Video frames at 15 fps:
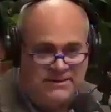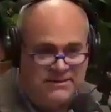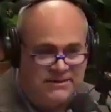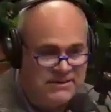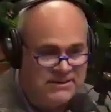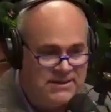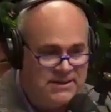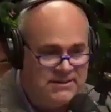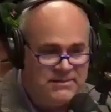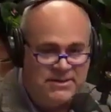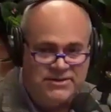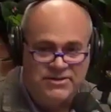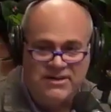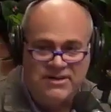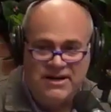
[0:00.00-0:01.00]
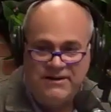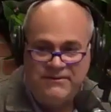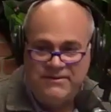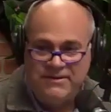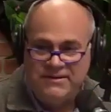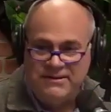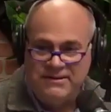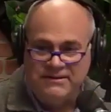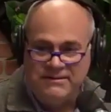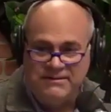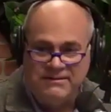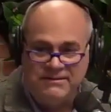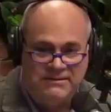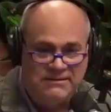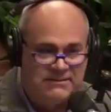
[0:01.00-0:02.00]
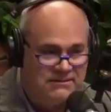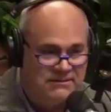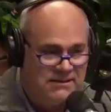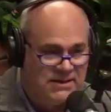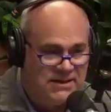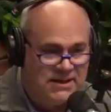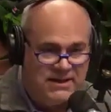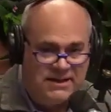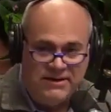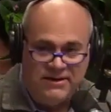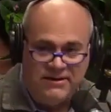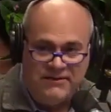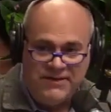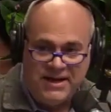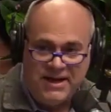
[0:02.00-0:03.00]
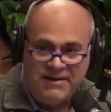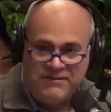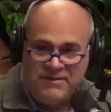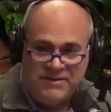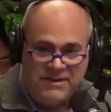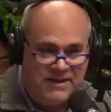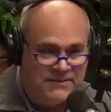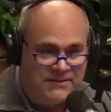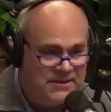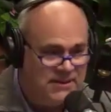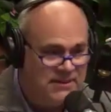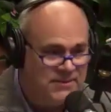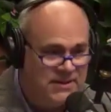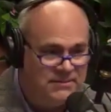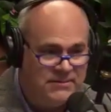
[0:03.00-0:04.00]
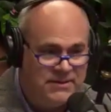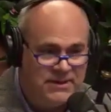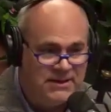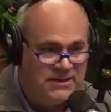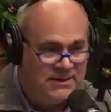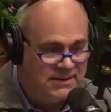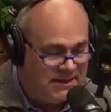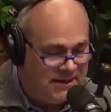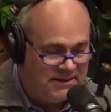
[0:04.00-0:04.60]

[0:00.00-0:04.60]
Institute is they measure everything. You know, they have a they have a 10 minute meeting.